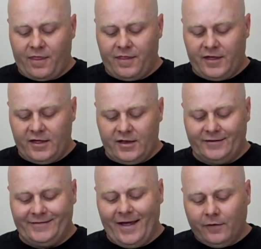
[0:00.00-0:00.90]
The
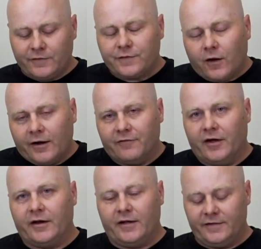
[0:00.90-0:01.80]
downside of
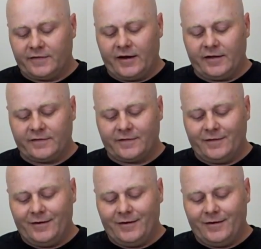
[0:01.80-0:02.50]
it is that it's